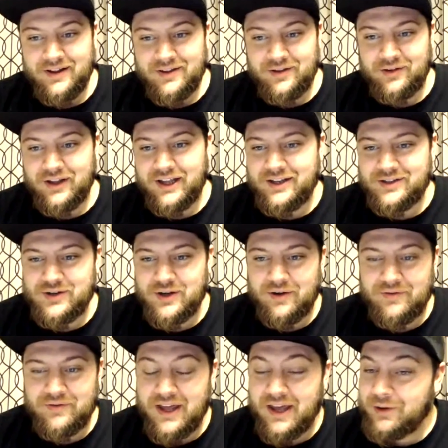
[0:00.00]
the likes of
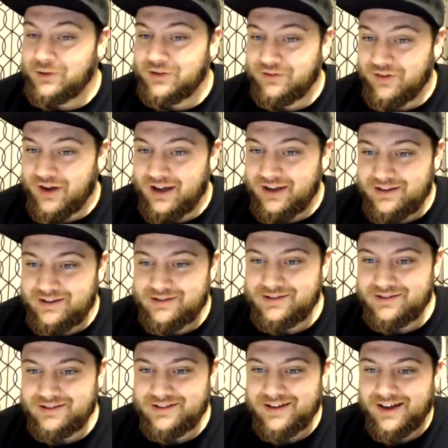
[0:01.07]
The Hills of Eyes,
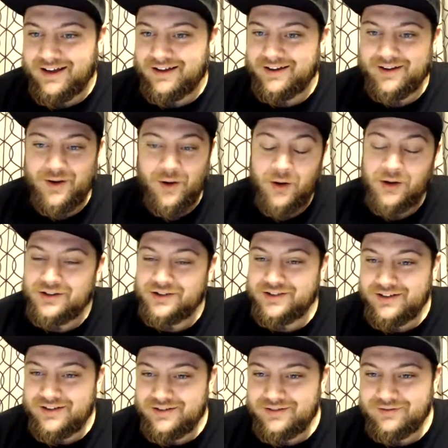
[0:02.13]

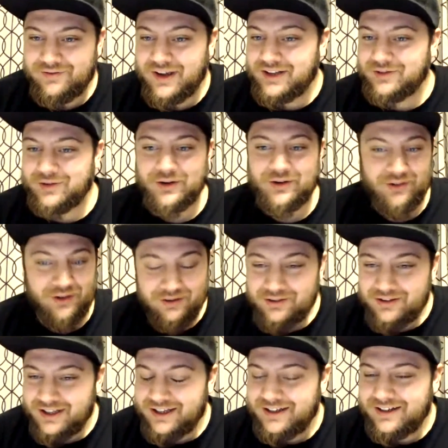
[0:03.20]
Holliston, Victor
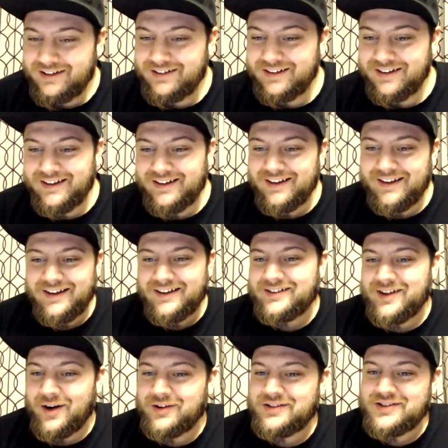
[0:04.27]
Crowley,
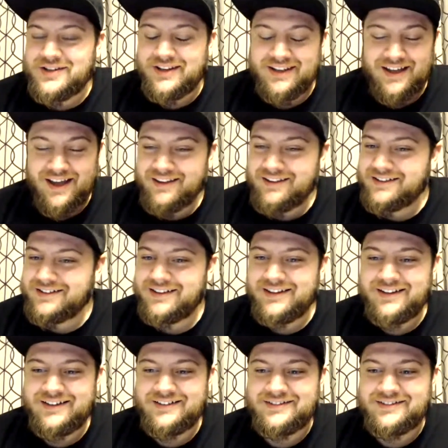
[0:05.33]
Guardians of the Galaxy.